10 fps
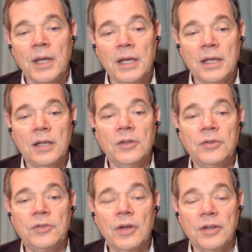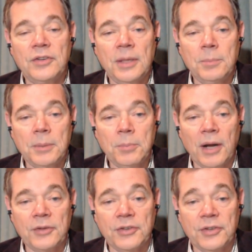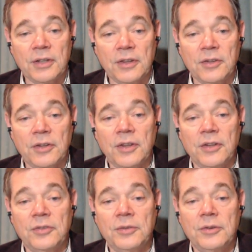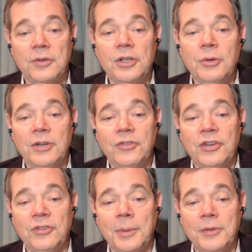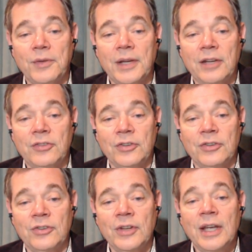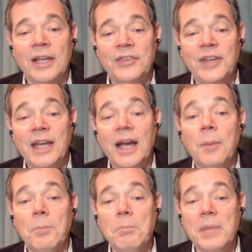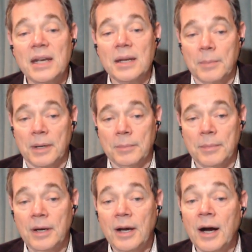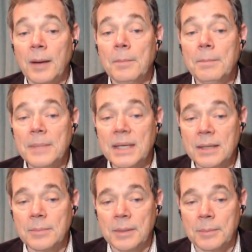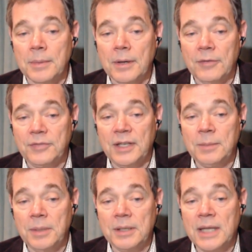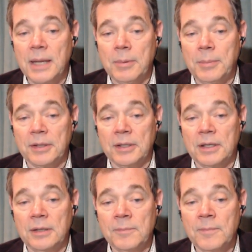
is a 10-bit processing. This UHD specifications say a minimum of 10-bit capability.